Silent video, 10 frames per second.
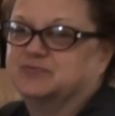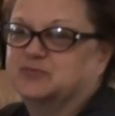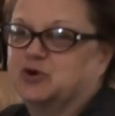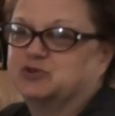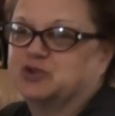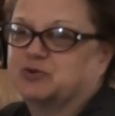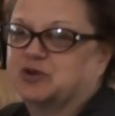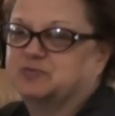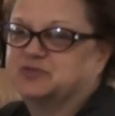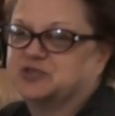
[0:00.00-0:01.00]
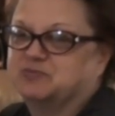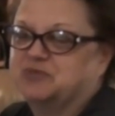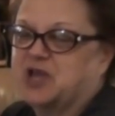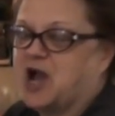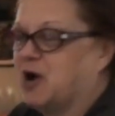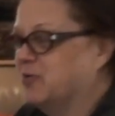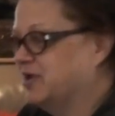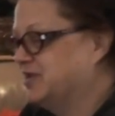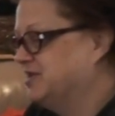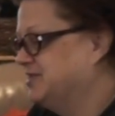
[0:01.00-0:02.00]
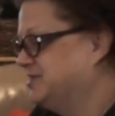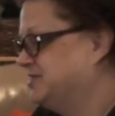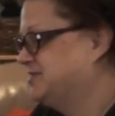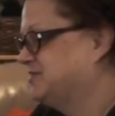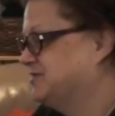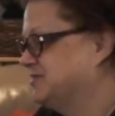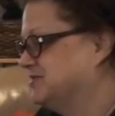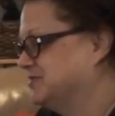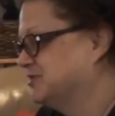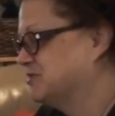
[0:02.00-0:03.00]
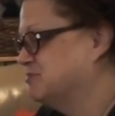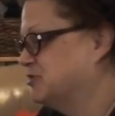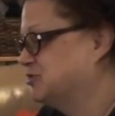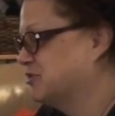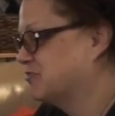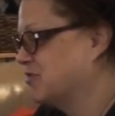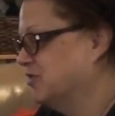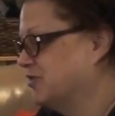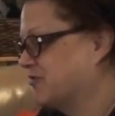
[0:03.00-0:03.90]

Mojo comes Mojo in comes meowing. In. Look at Mojo rolling